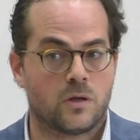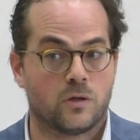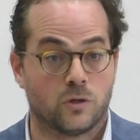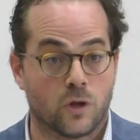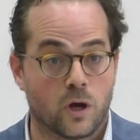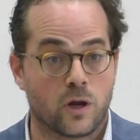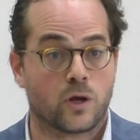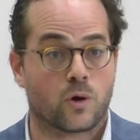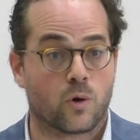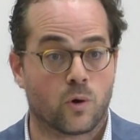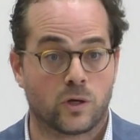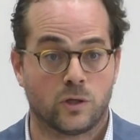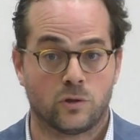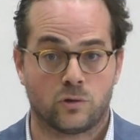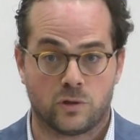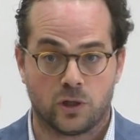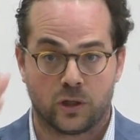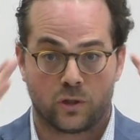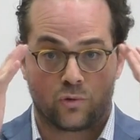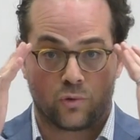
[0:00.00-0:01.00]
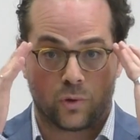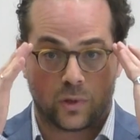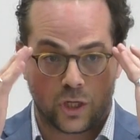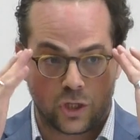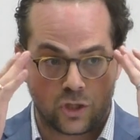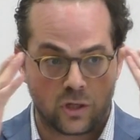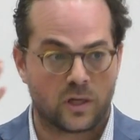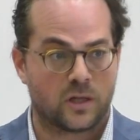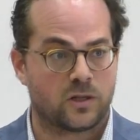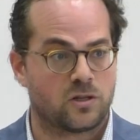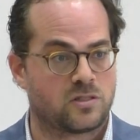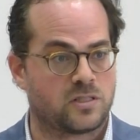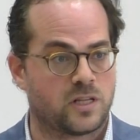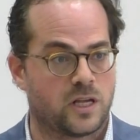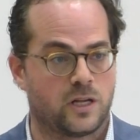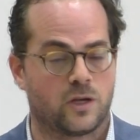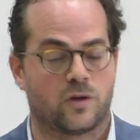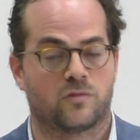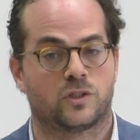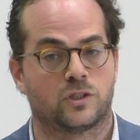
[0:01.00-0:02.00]
not according to the traditional
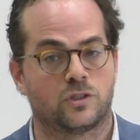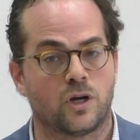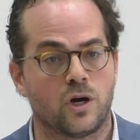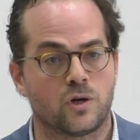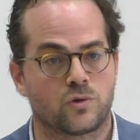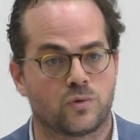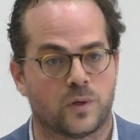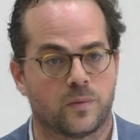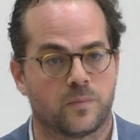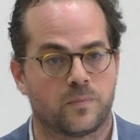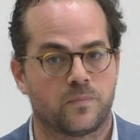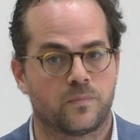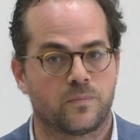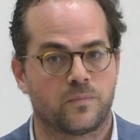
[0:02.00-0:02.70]
understanding of the doctrine.